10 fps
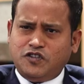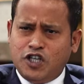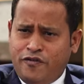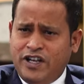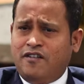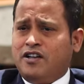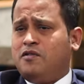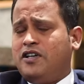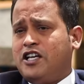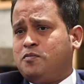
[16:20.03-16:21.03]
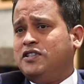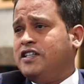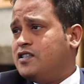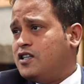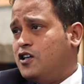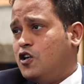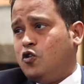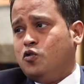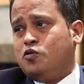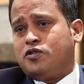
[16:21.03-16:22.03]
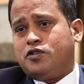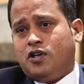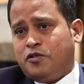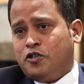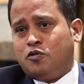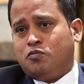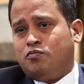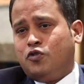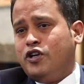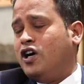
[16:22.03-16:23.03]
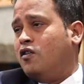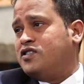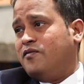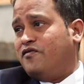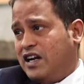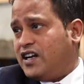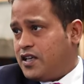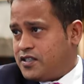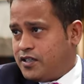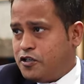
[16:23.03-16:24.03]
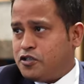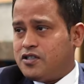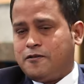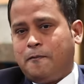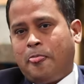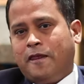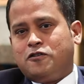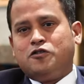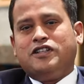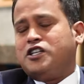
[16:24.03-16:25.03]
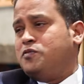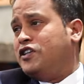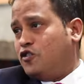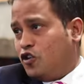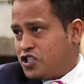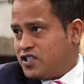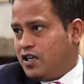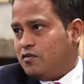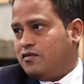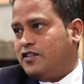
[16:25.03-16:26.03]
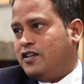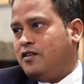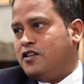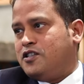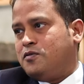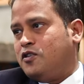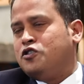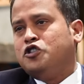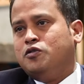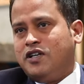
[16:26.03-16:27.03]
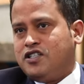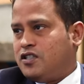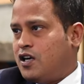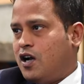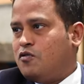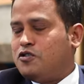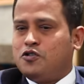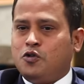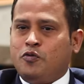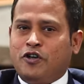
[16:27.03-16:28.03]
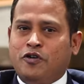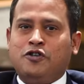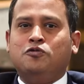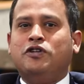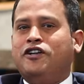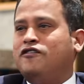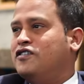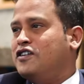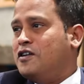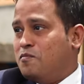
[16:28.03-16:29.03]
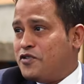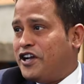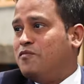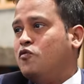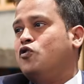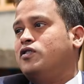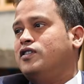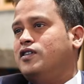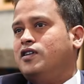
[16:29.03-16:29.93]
and we have expertise who's, you know, pulling out some fantastic dishes. So that has been launched now. It's 2 months around. So we are going to kind of bring in more,